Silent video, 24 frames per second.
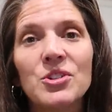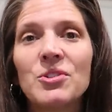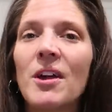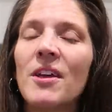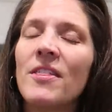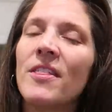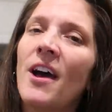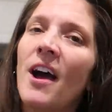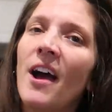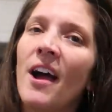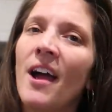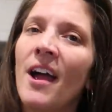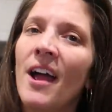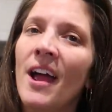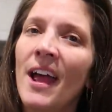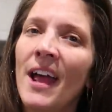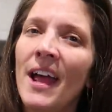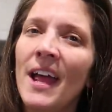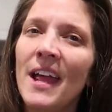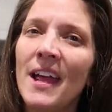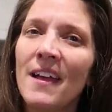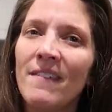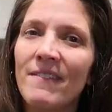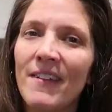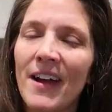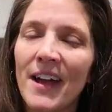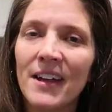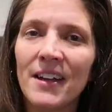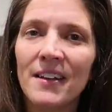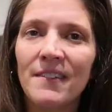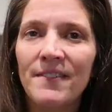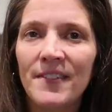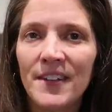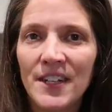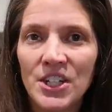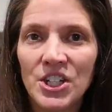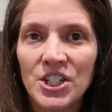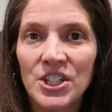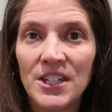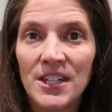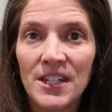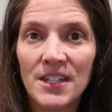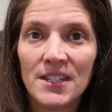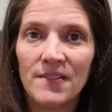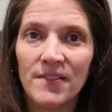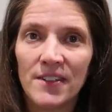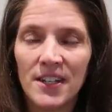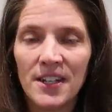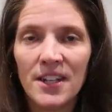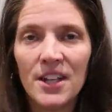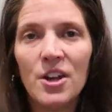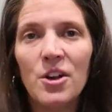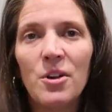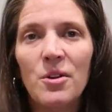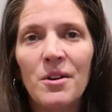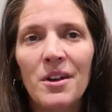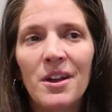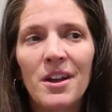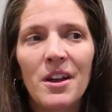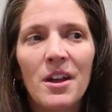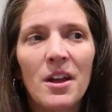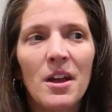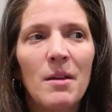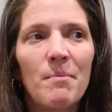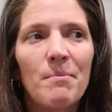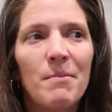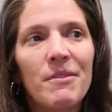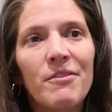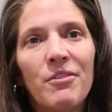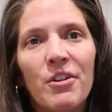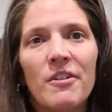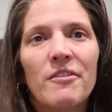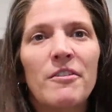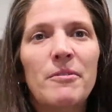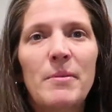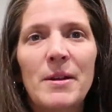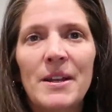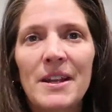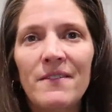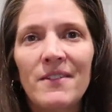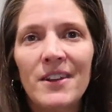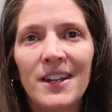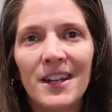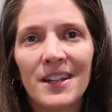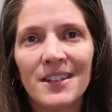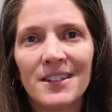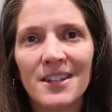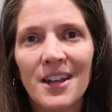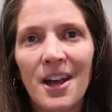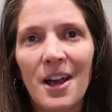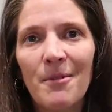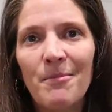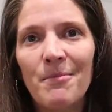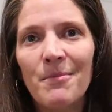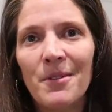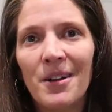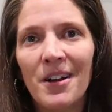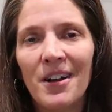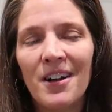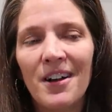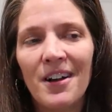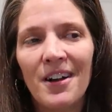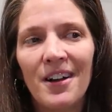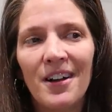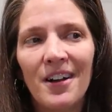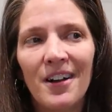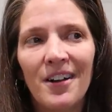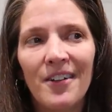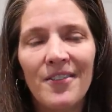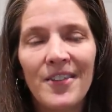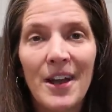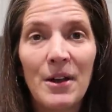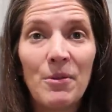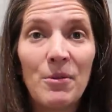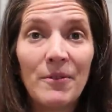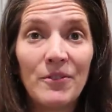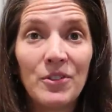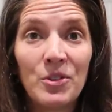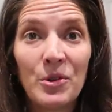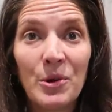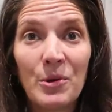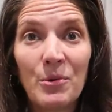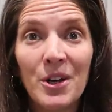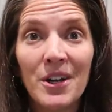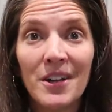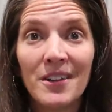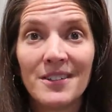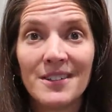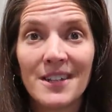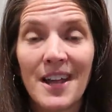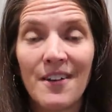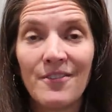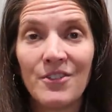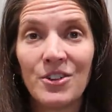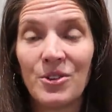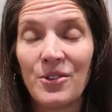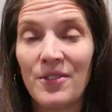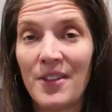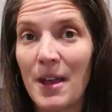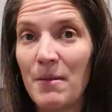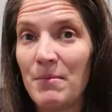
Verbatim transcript: So I thought, if I could finish today's video before everybody even gets up, then I won't do any work this afternoon.